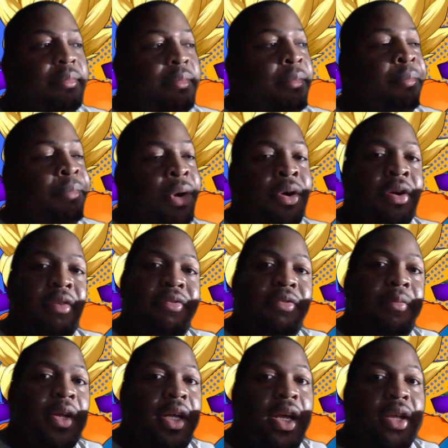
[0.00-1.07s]
Burter
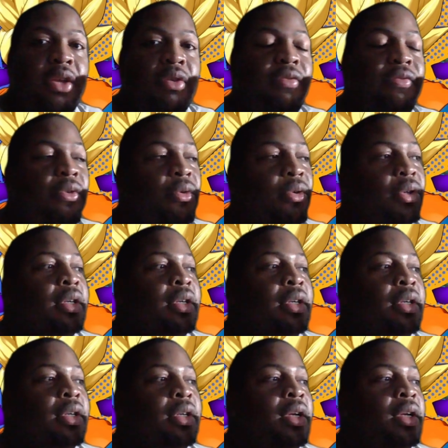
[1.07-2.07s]
from the Ginyu Force,